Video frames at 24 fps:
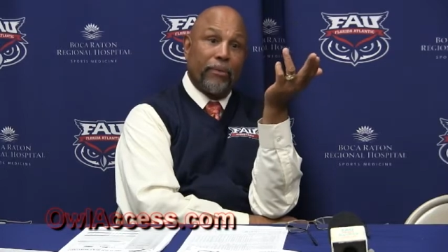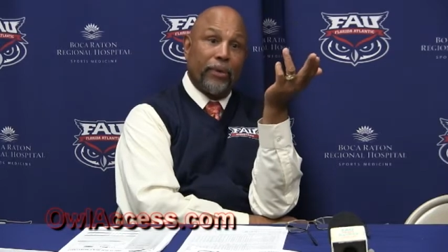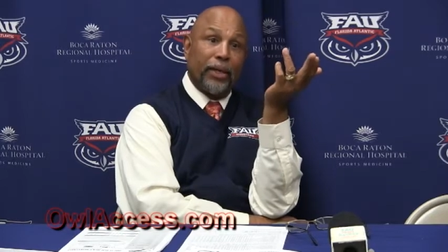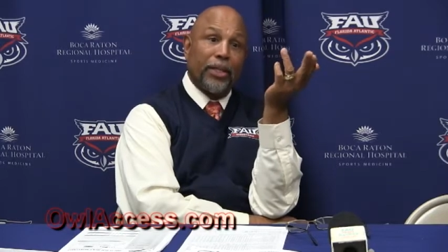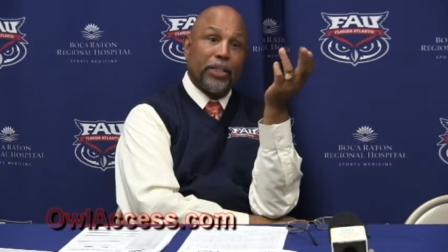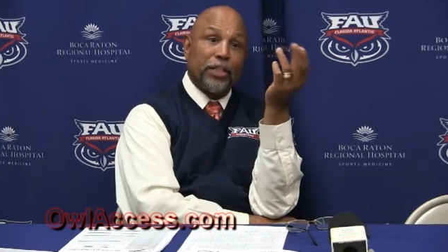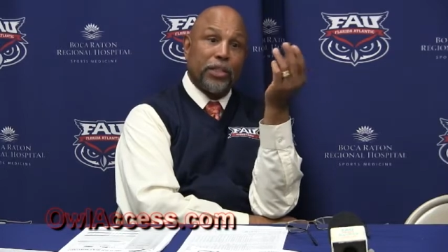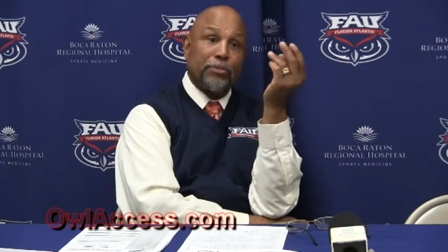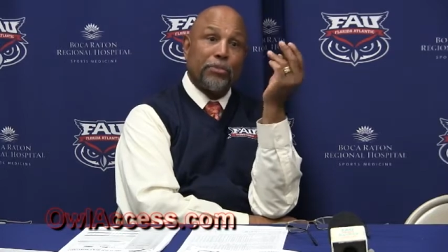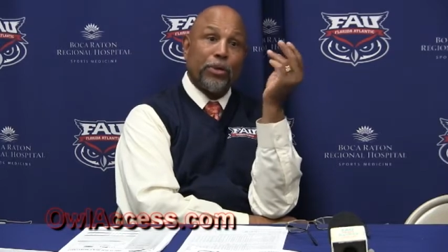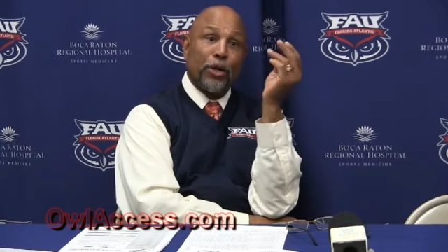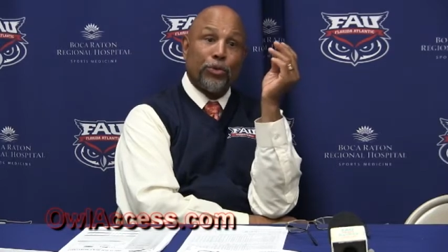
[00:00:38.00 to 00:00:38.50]

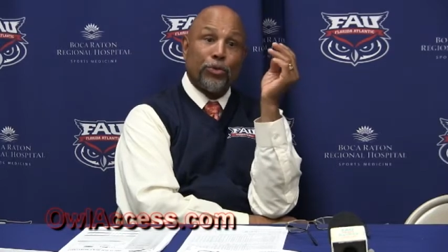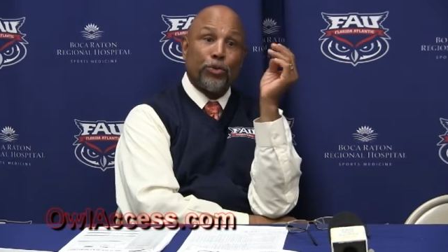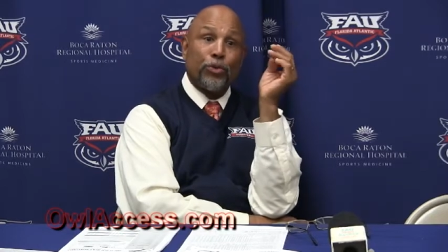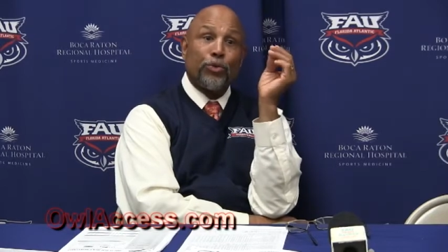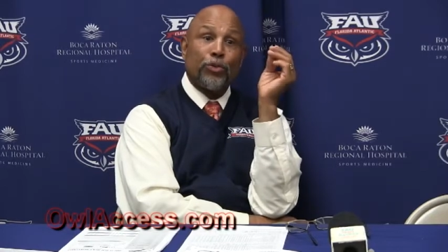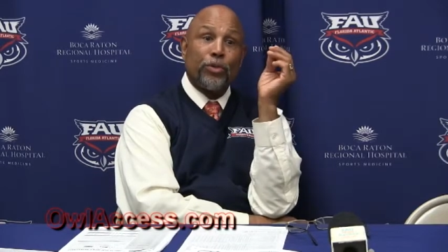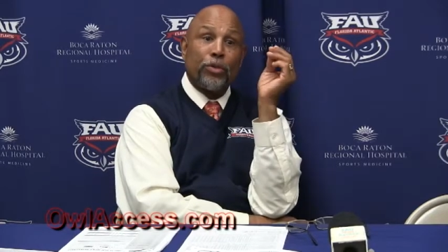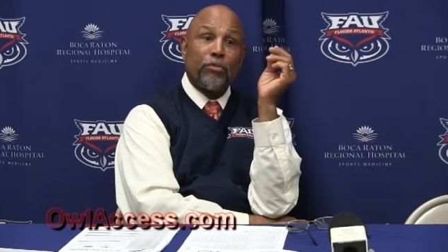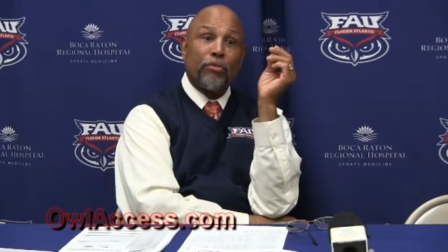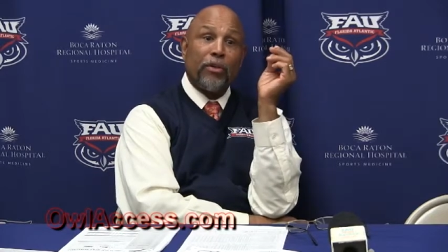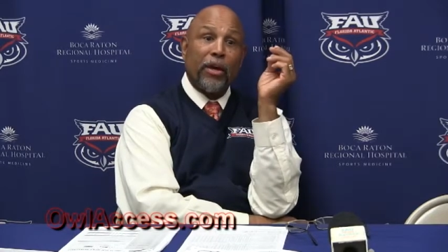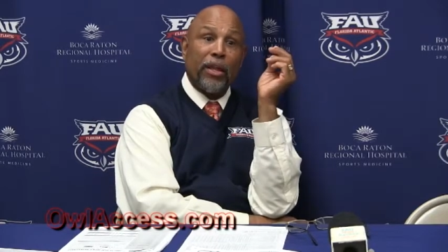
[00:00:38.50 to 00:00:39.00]
It's about
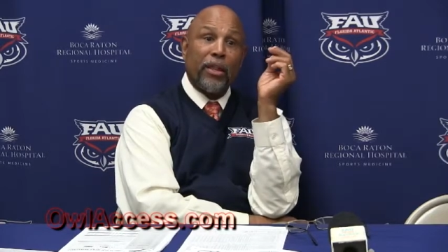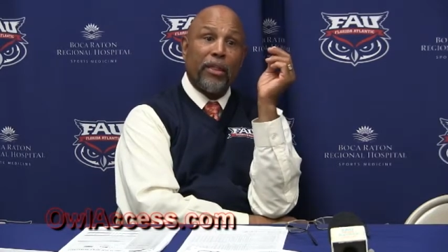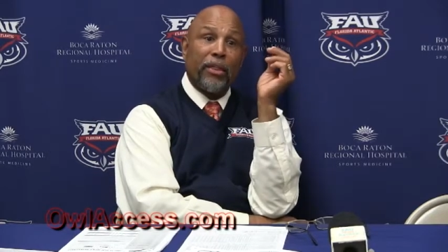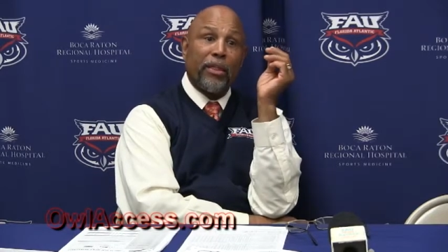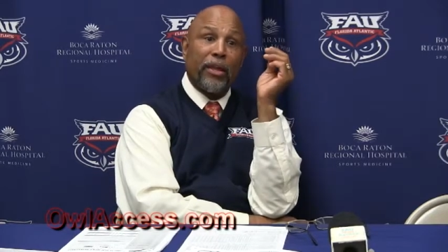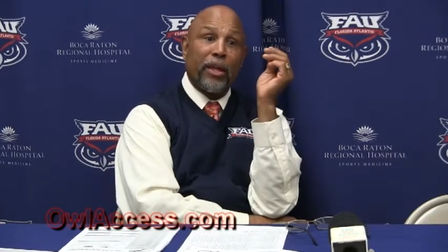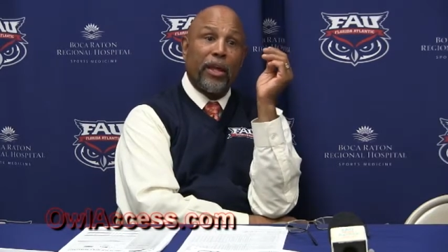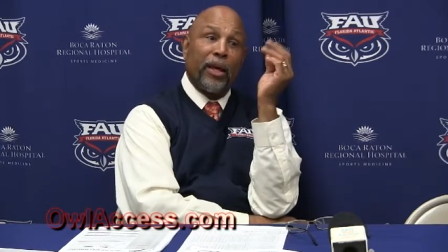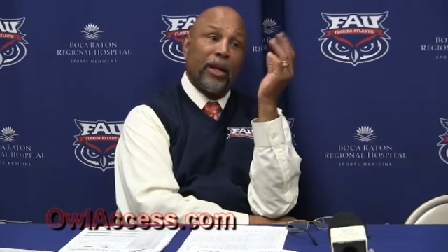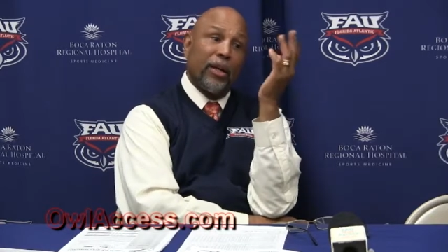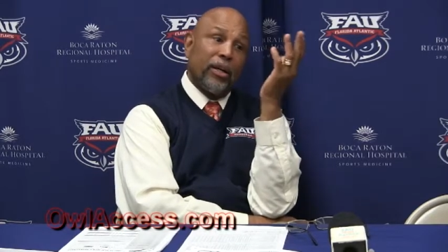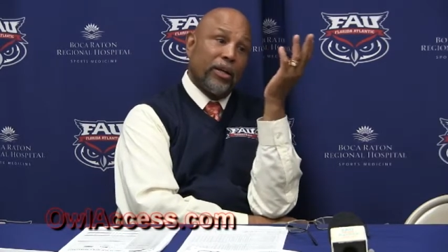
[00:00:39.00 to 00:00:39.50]
doing the right
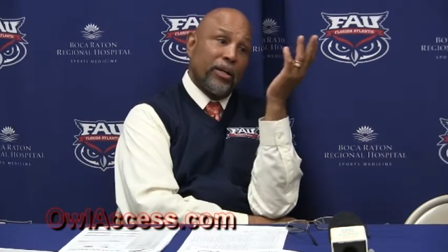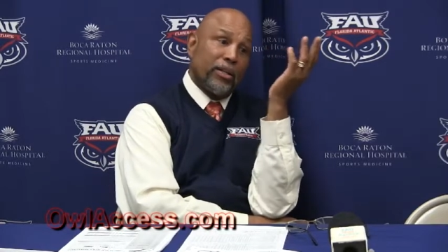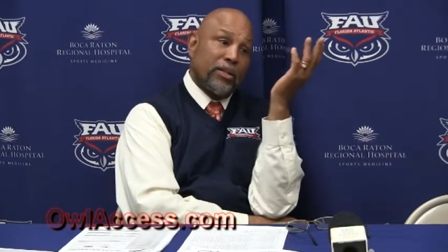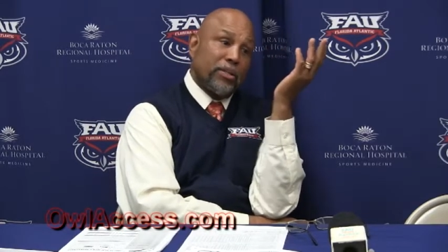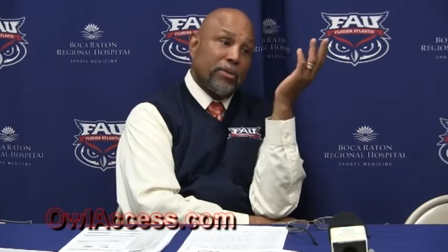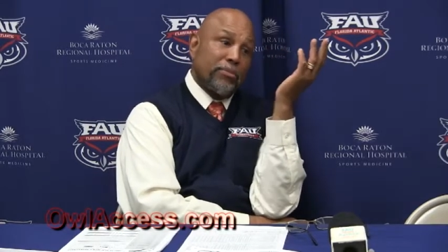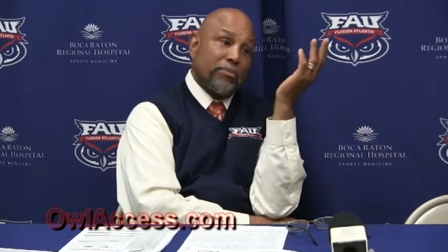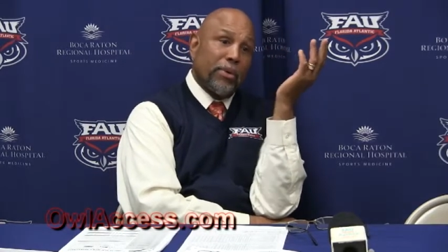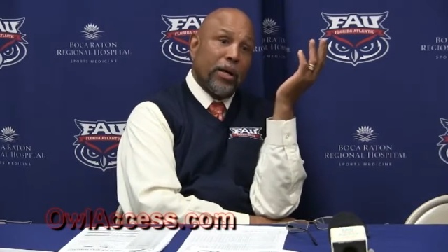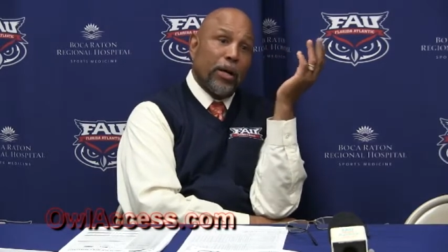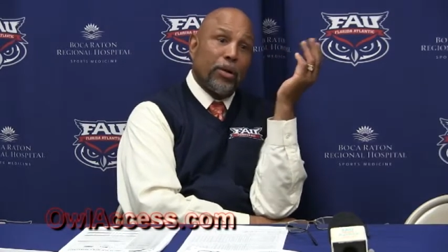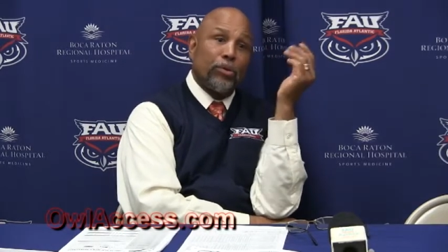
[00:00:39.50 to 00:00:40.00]
thing. it's
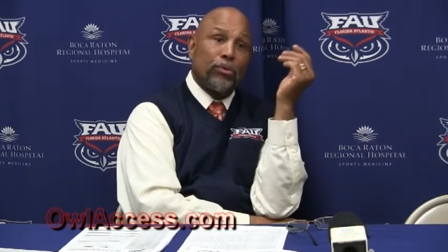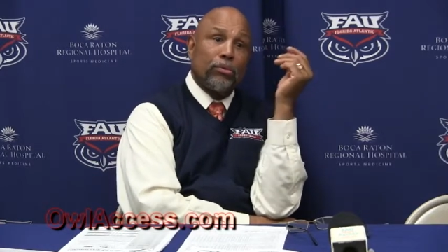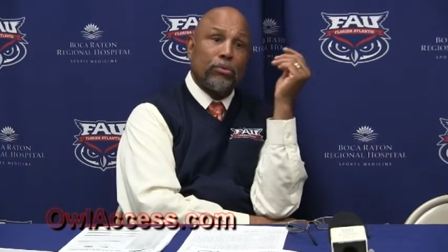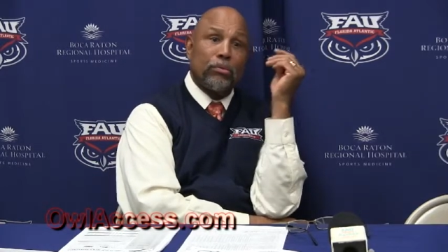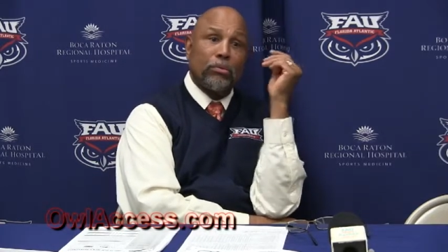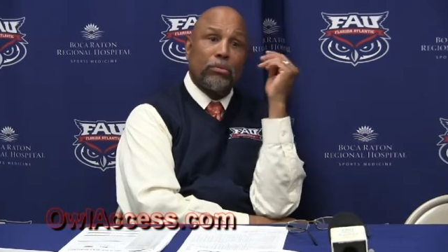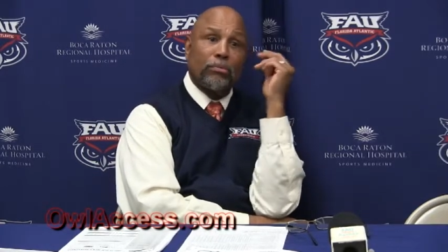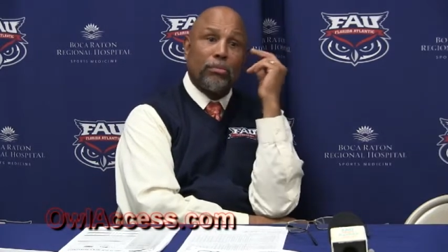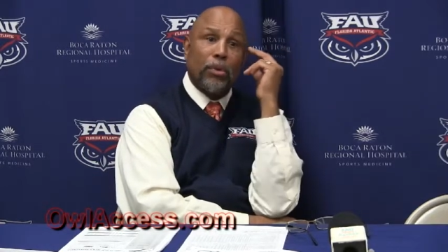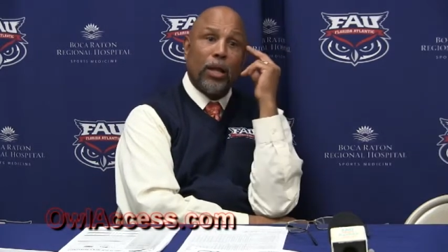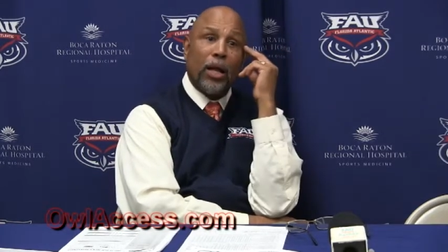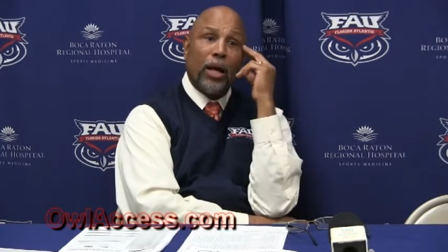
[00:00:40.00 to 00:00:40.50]
about
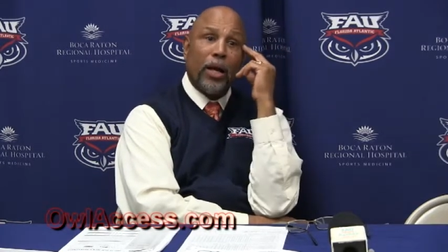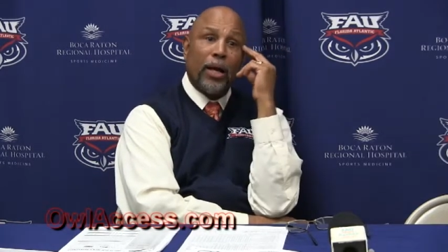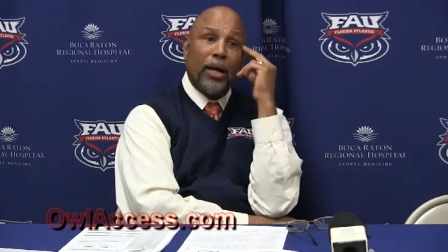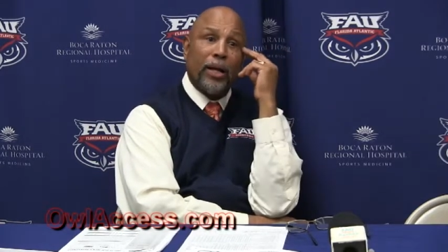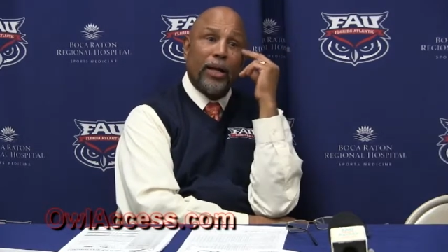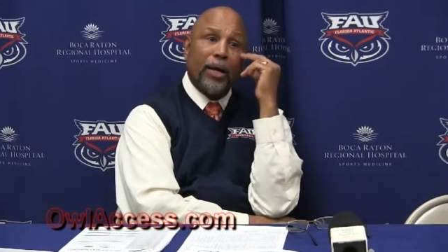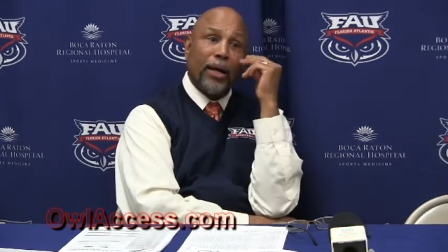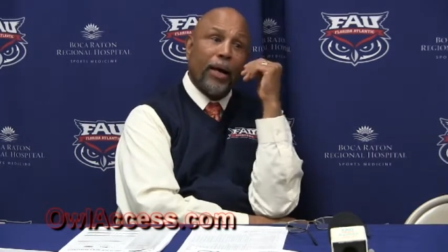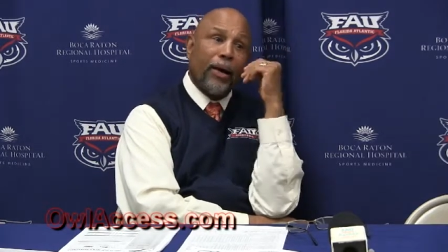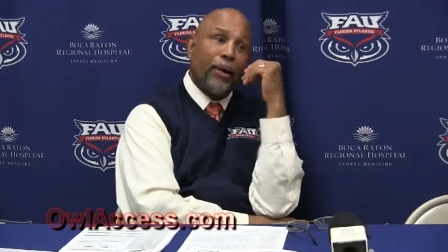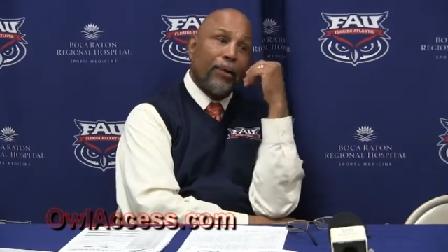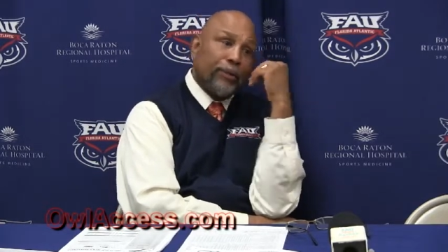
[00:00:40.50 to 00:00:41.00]

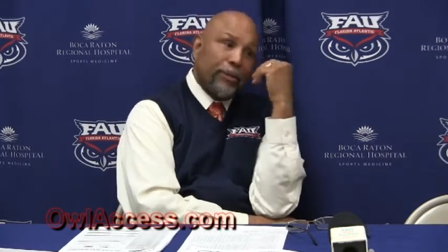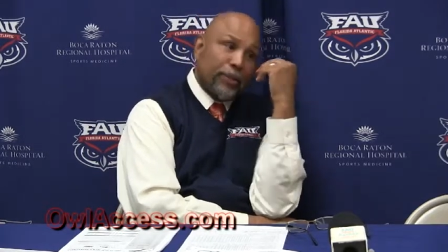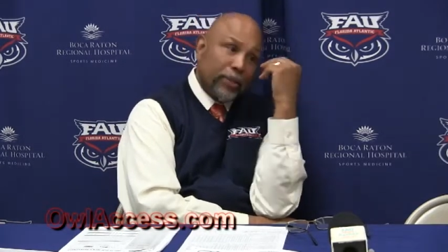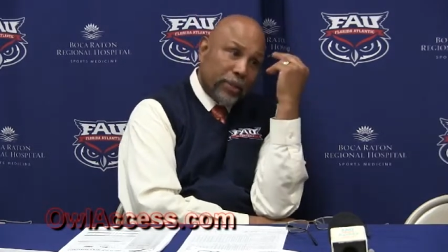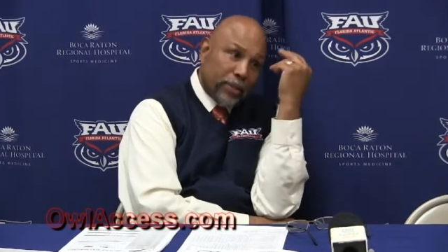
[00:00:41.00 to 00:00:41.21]
blocking out.